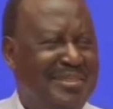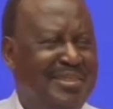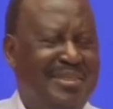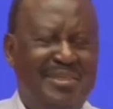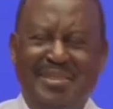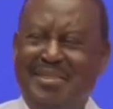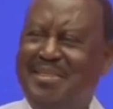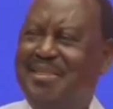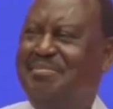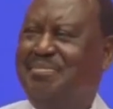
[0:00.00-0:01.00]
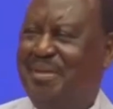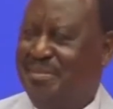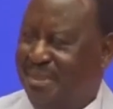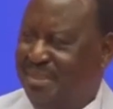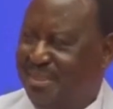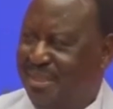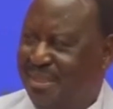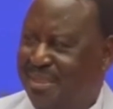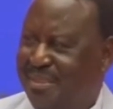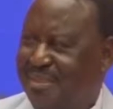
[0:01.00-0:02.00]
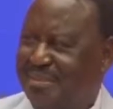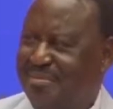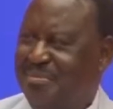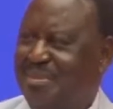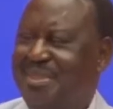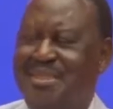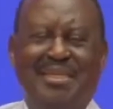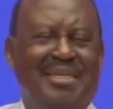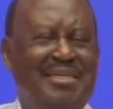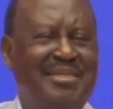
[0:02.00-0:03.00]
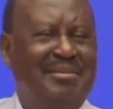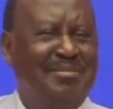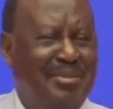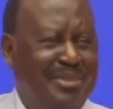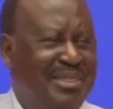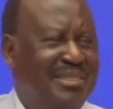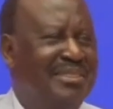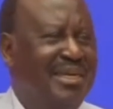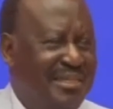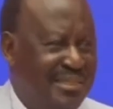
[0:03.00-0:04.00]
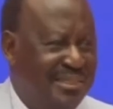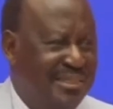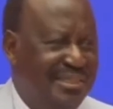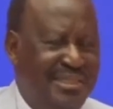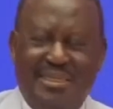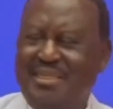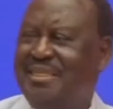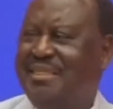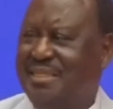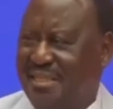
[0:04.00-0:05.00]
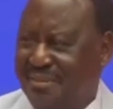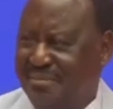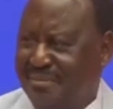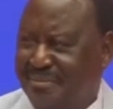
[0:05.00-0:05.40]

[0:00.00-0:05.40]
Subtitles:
the Indian Prime Minister, Mr. Narendra Modi, has done in India.